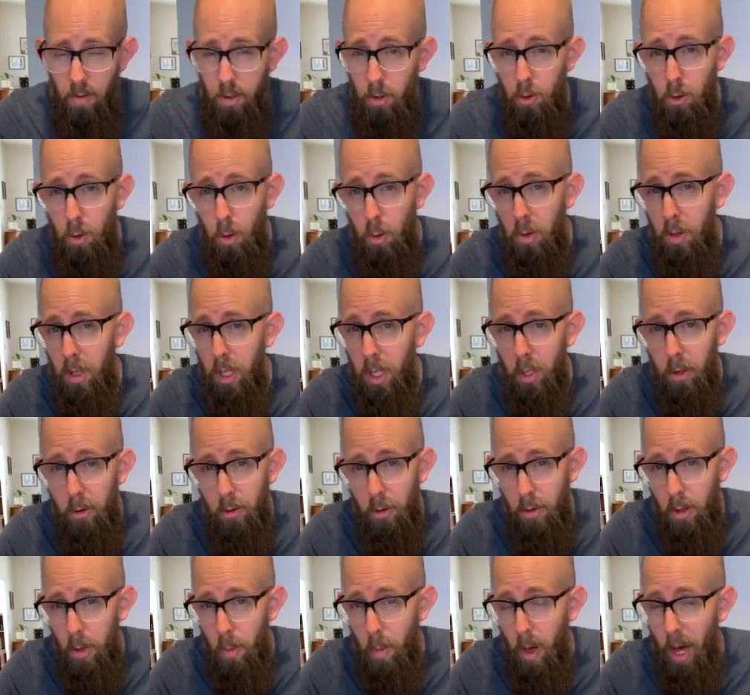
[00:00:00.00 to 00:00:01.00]
If you do
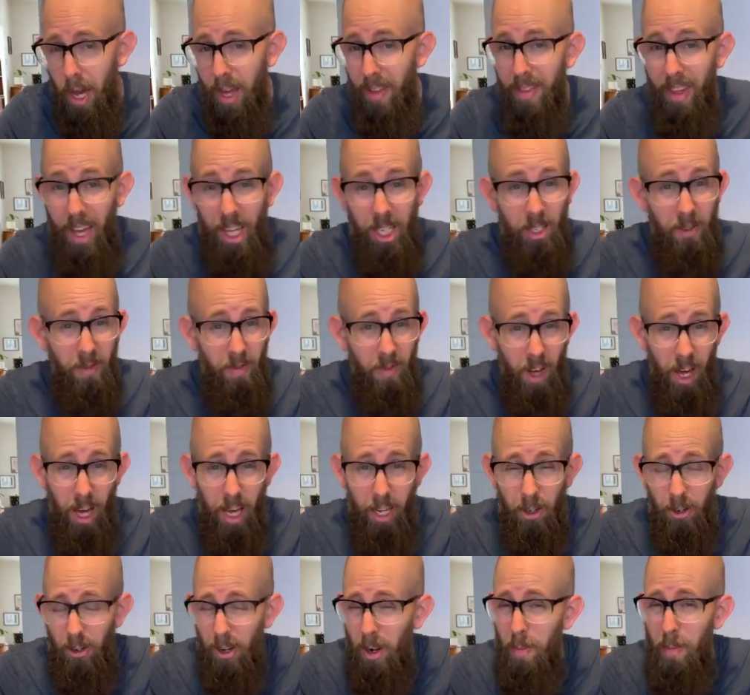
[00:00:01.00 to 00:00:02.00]
Theater of the Mind, that's
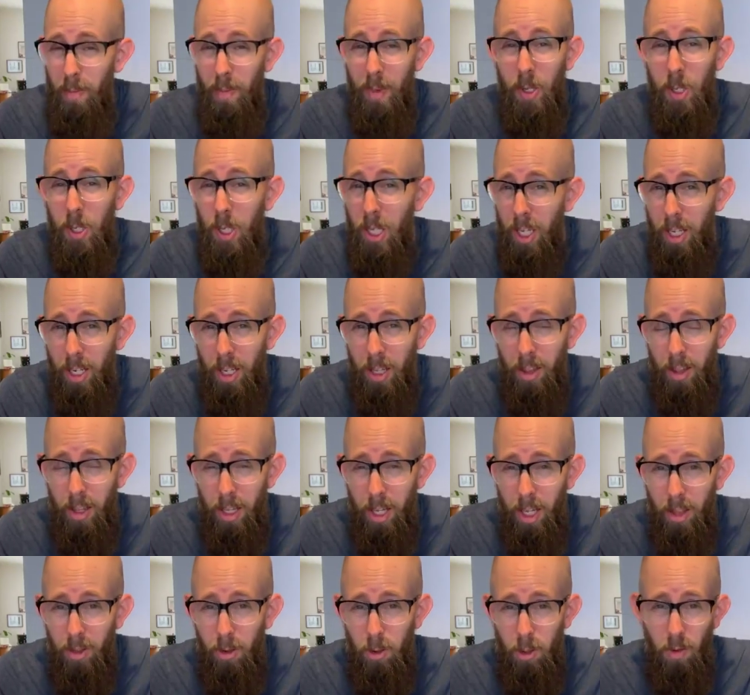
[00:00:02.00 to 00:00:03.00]
fine. You're not missing
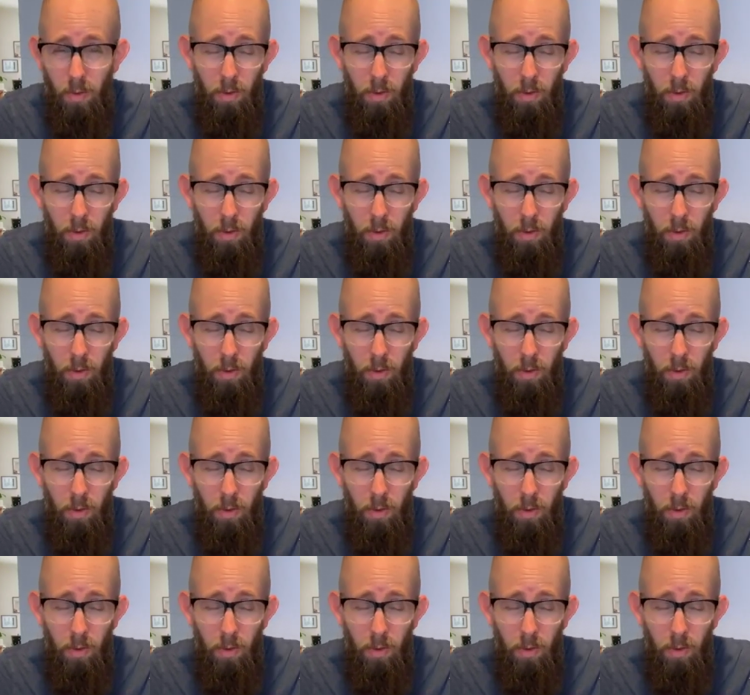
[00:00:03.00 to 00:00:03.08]
anything.